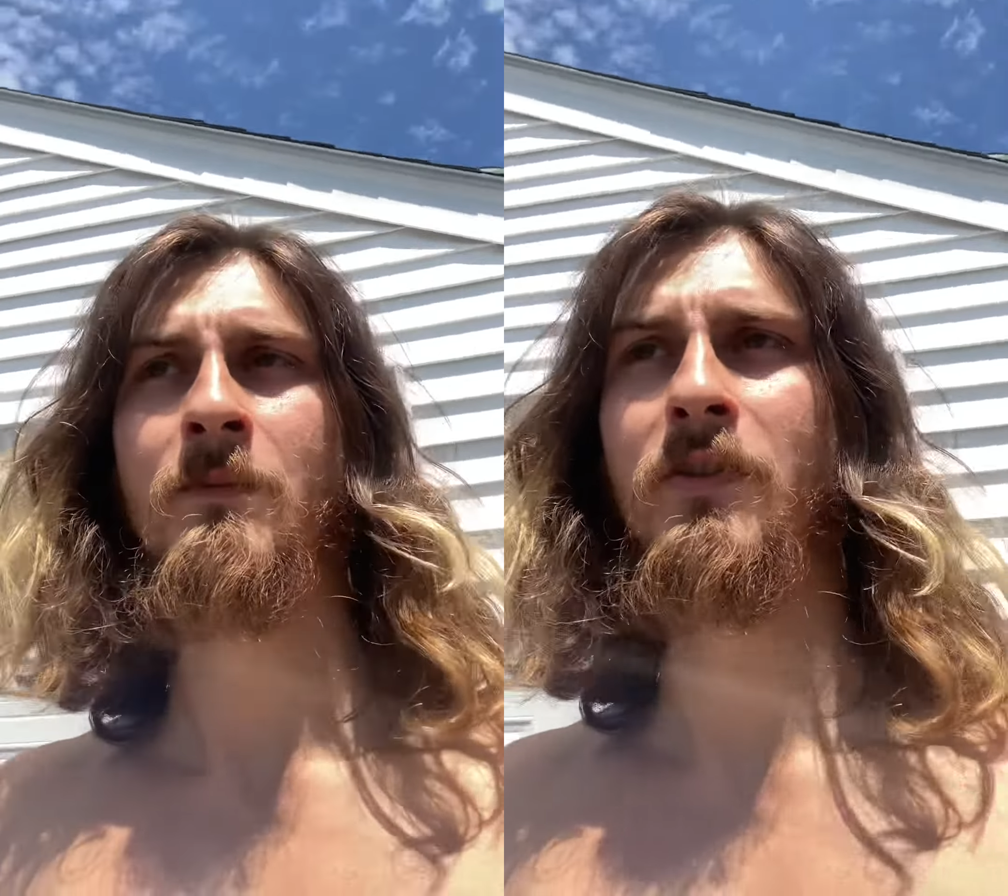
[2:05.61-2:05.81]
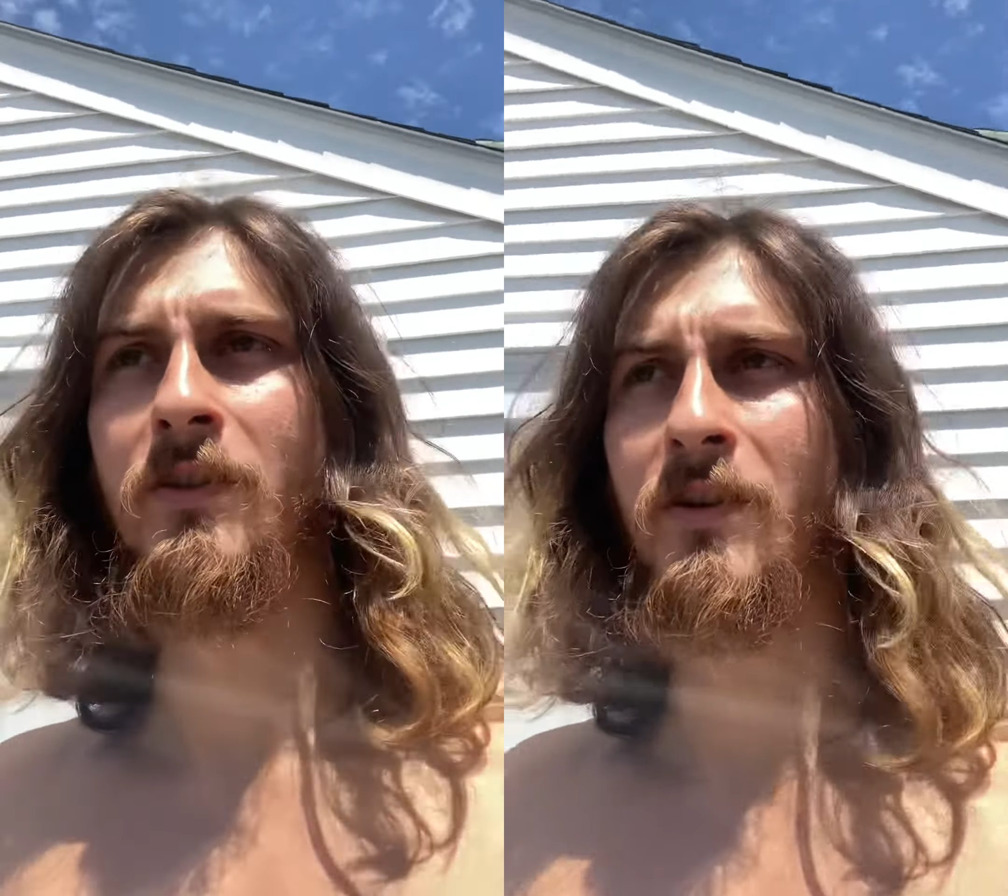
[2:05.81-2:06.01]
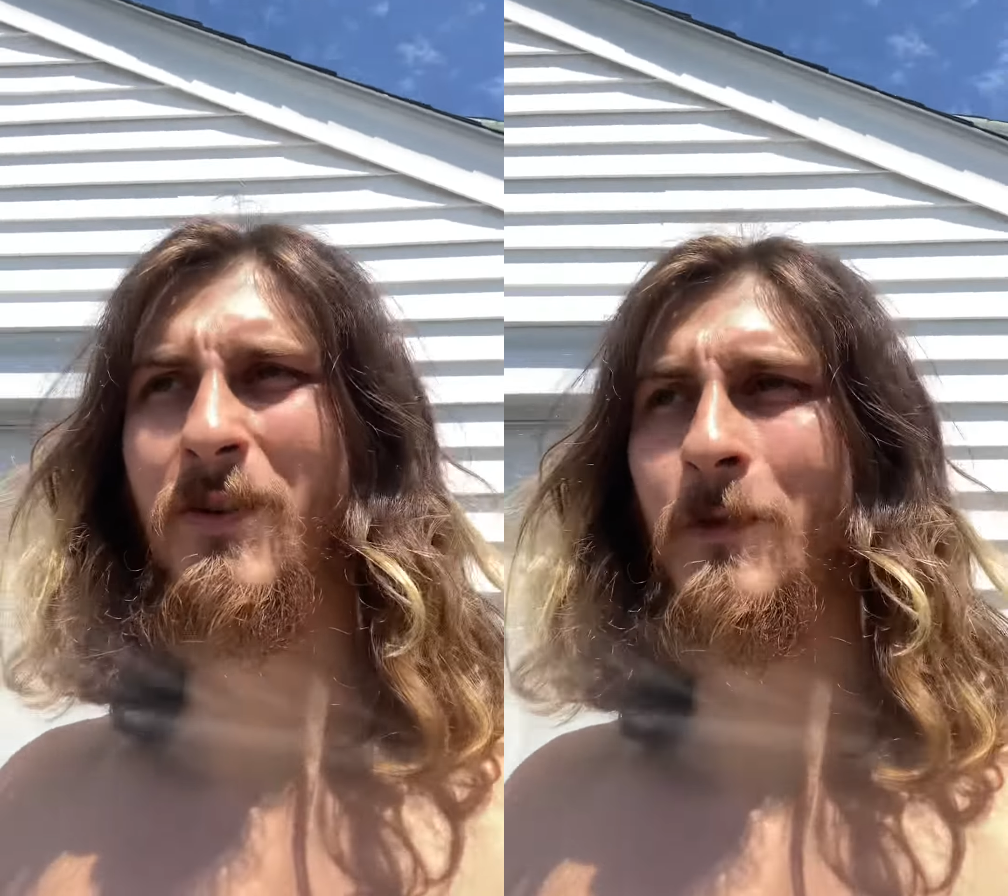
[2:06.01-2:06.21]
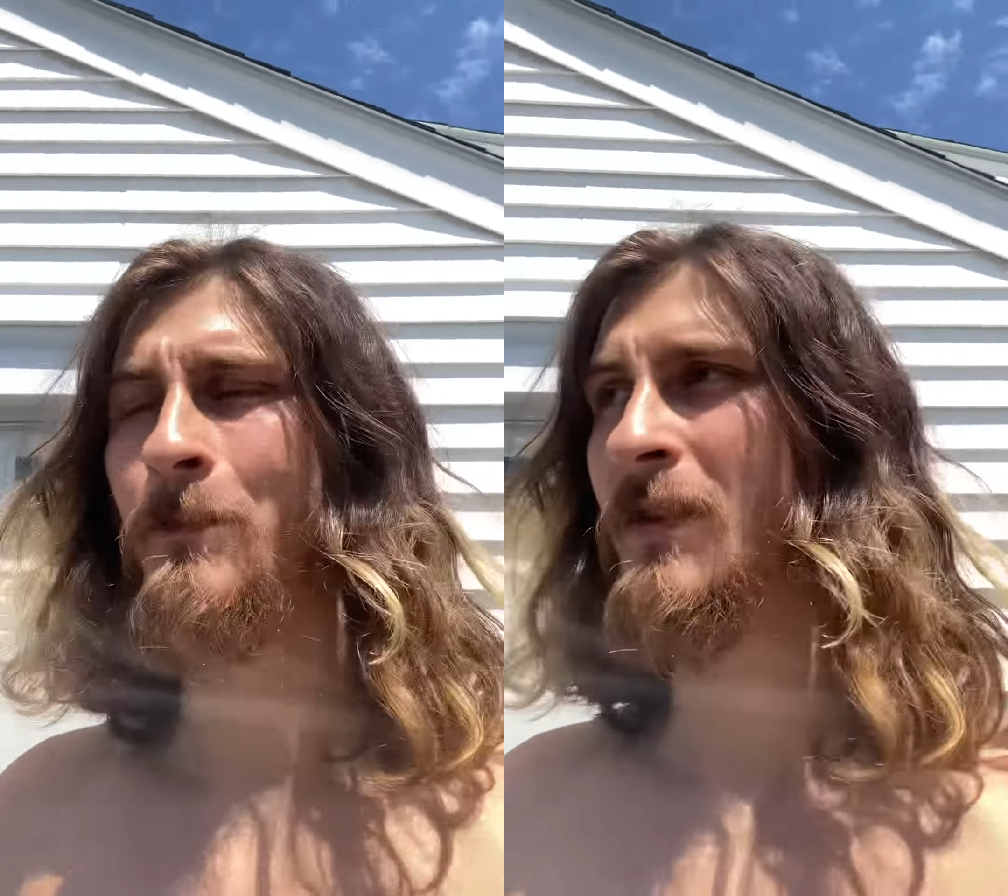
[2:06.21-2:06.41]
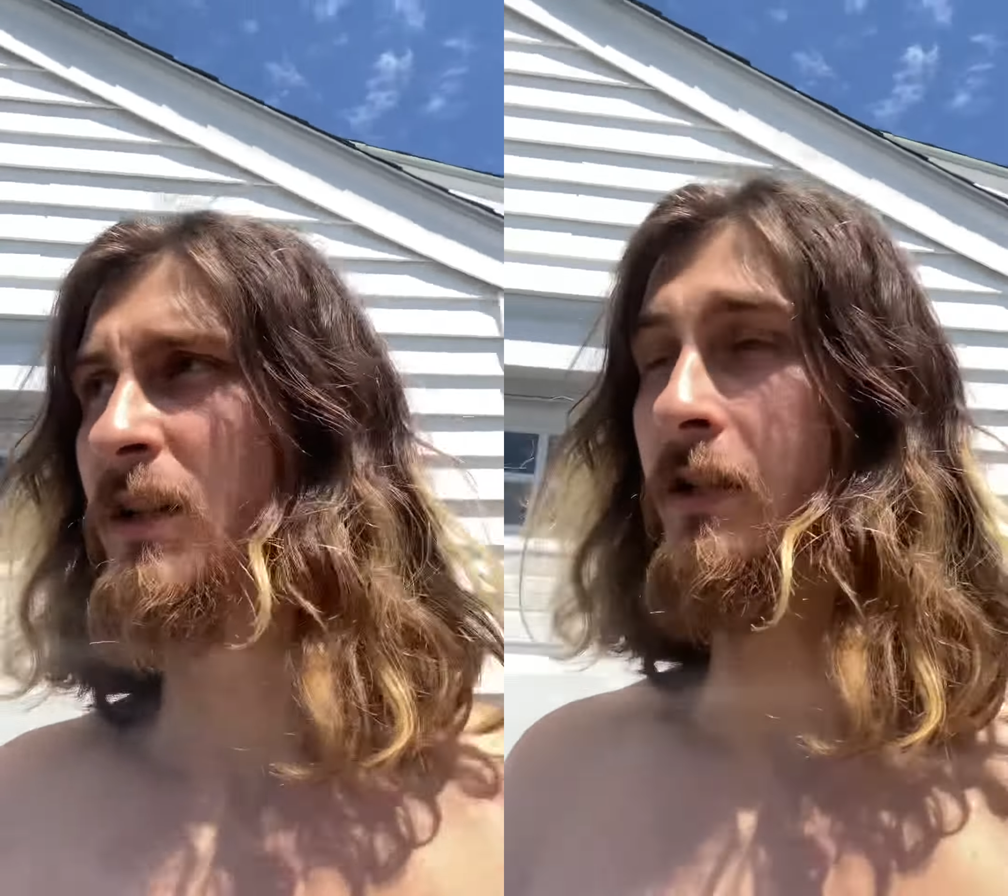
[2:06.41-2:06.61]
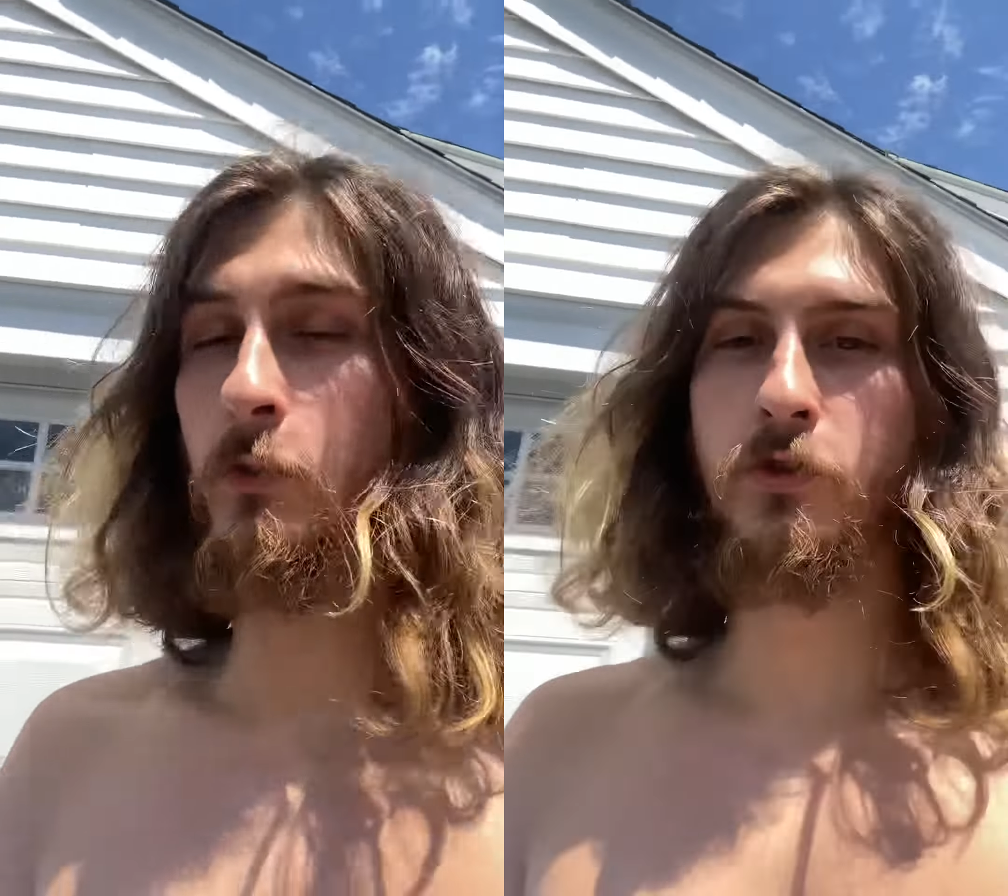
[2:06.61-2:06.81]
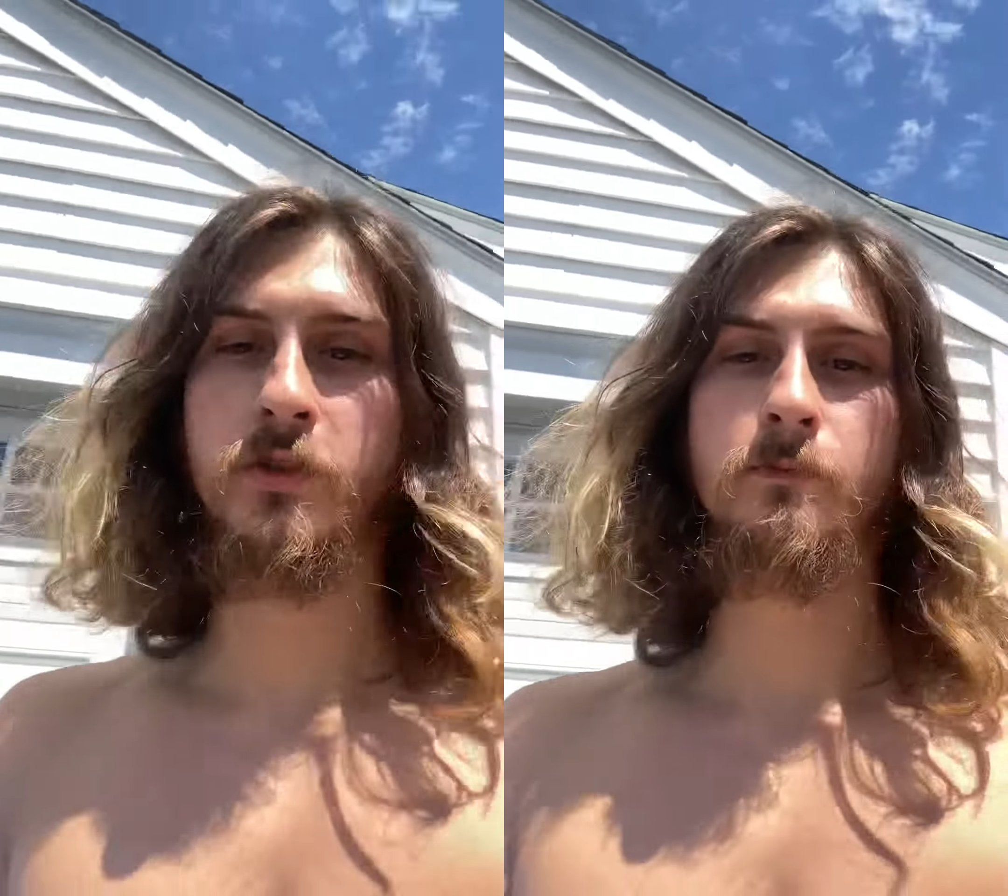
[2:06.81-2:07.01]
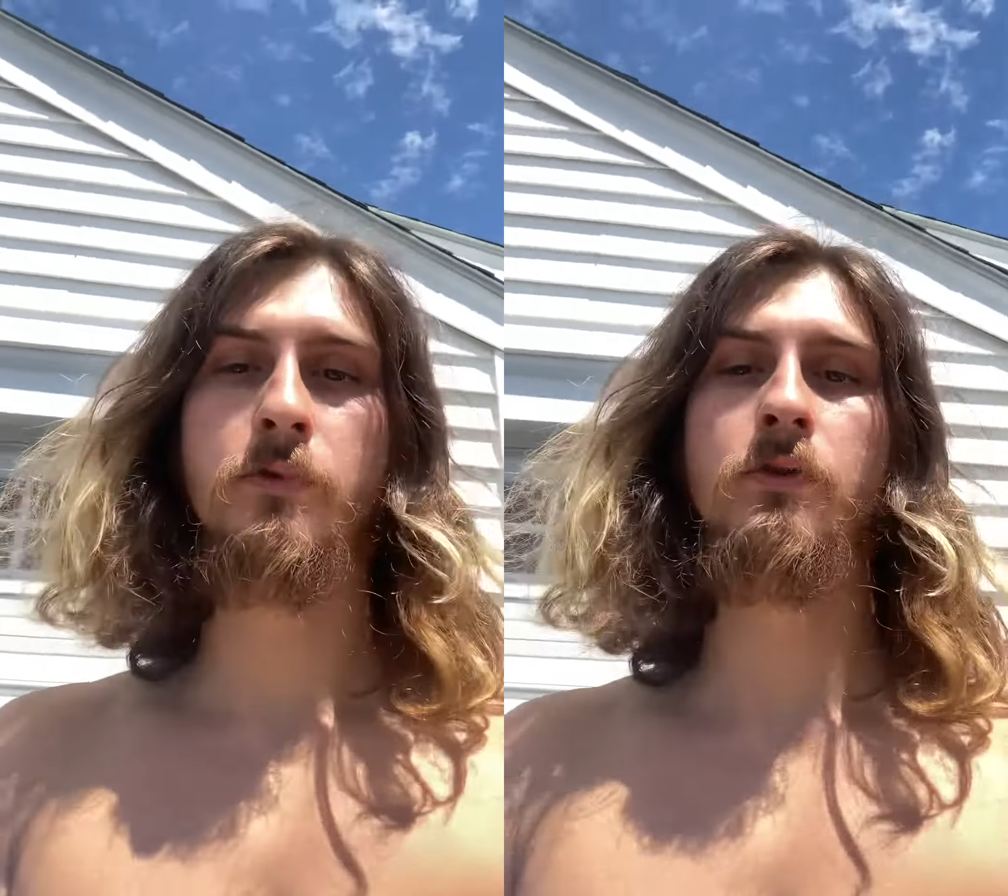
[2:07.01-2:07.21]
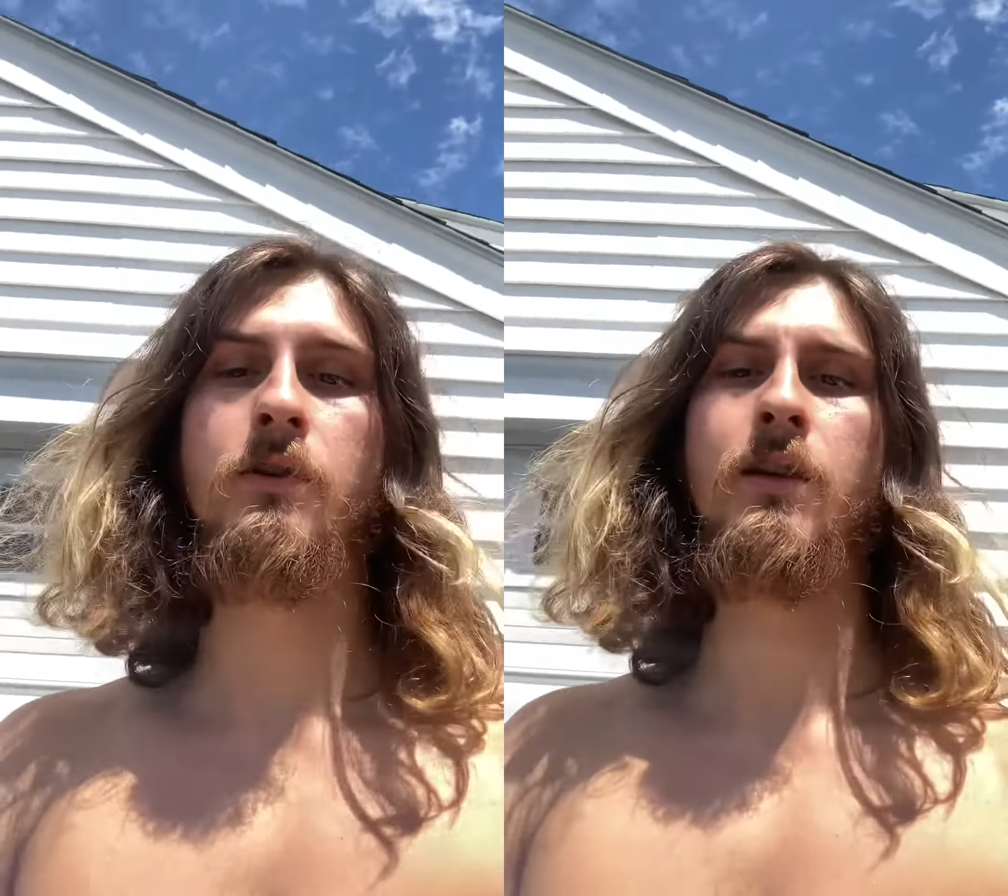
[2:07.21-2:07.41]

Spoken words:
But yo, it was your boy